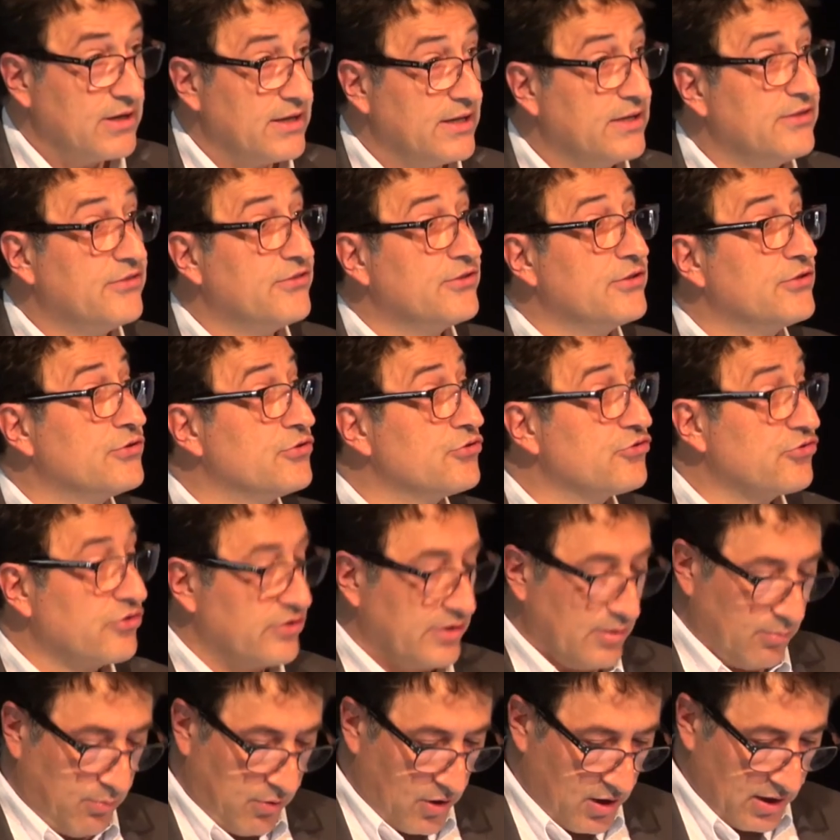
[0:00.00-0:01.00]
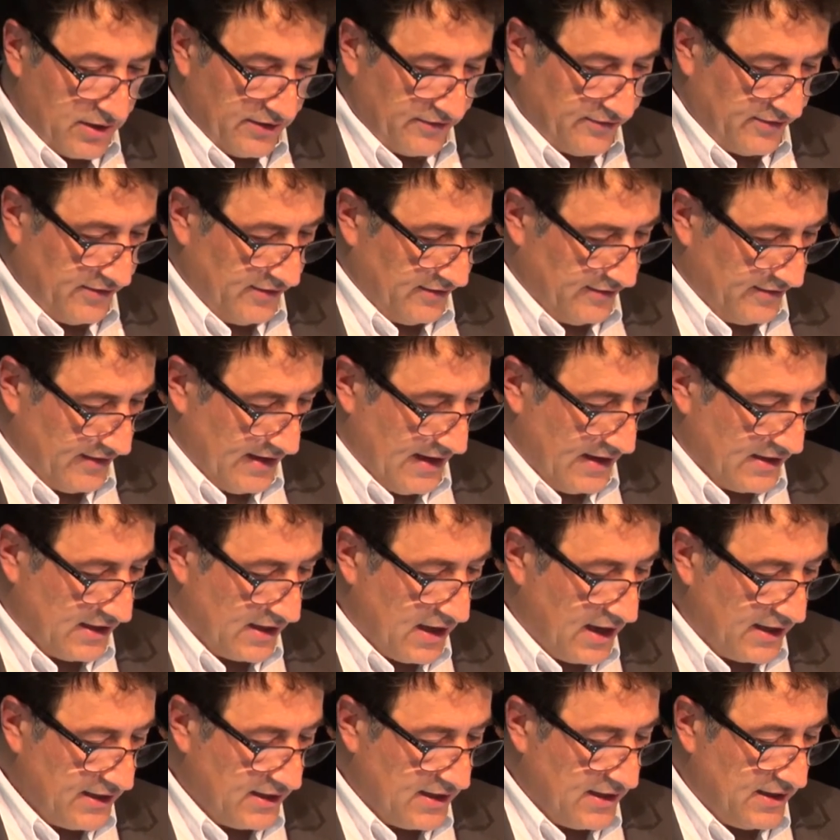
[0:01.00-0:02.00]
institutional policies and
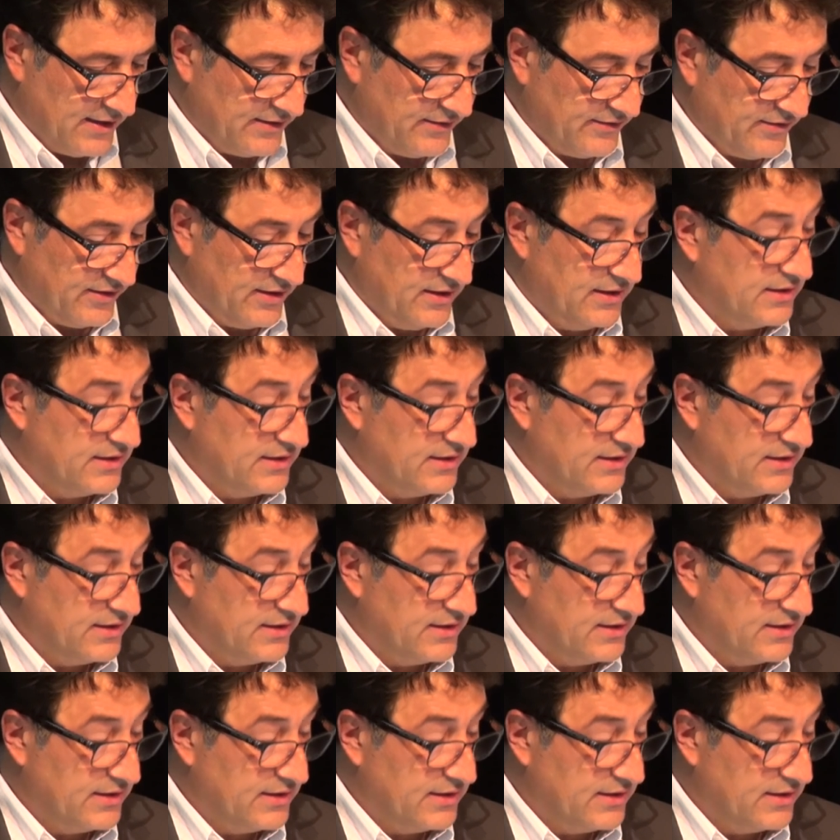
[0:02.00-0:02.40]
guidelines